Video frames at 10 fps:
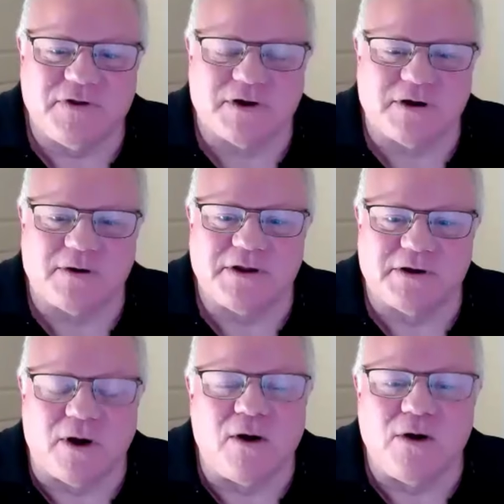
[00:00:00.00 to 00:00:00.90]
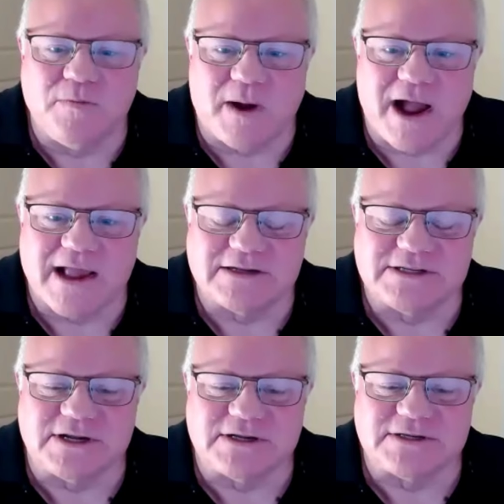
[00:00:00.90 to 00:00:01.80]
your own
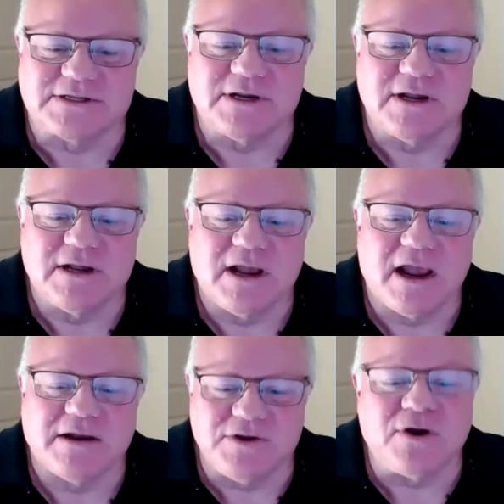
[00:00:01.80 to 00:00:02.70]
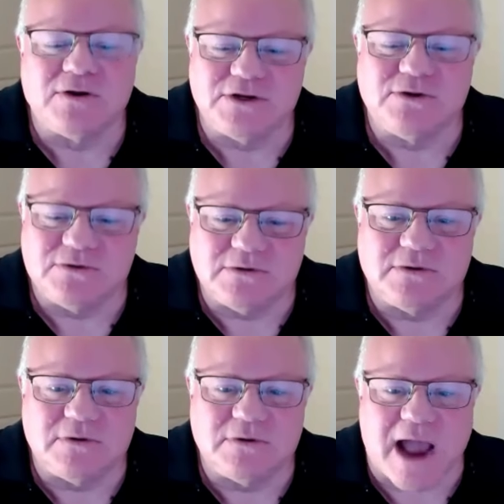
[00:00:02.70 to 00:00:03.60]
biases, and you don't do,
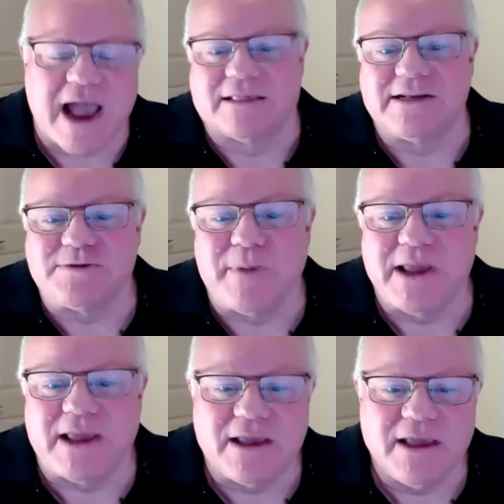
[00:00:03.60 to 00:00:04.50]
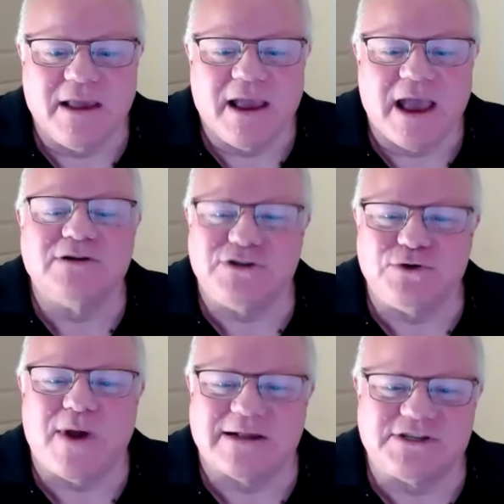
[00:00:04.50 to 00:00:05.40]
at least me, I don't
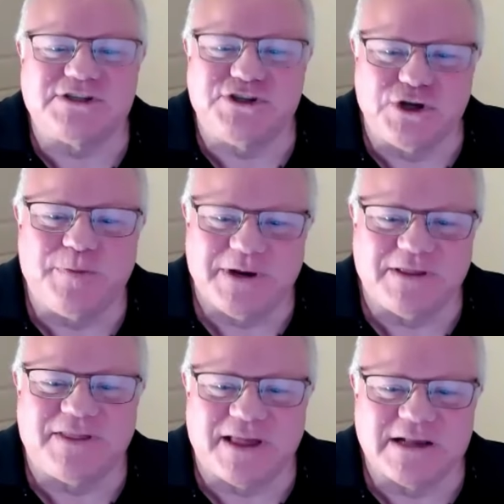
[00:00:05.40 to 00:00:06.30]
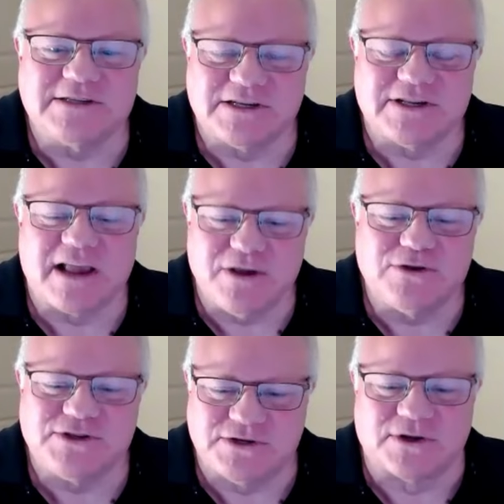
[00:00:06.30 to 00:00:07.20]
do as stupid of things as I
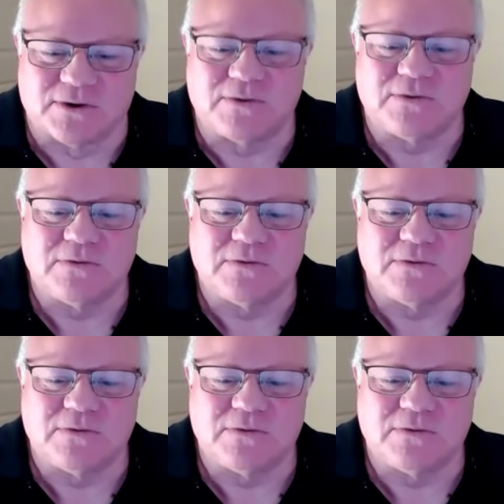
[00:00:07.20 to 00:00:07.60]
used to.